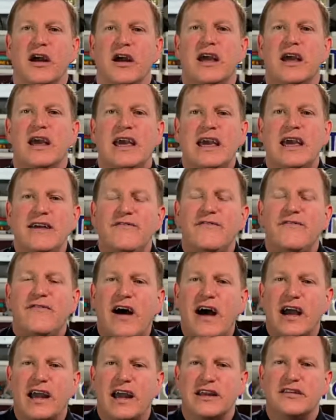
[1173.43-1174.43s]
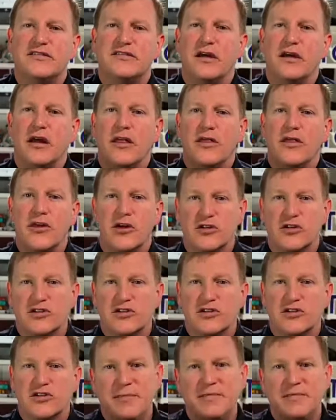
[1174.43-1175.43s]
he finds their
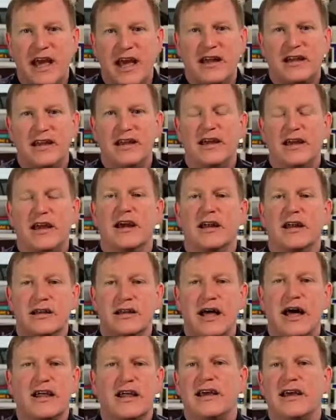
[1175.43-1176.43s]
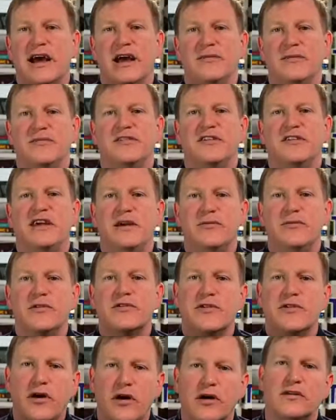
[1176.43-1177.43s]
top talent, and a lot of times he will
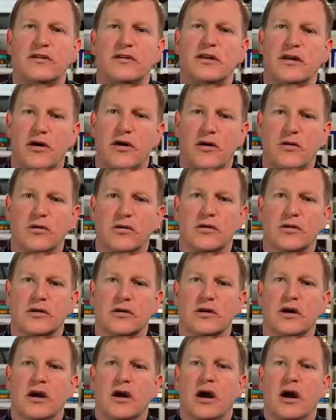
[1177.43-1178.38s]
talk to the owner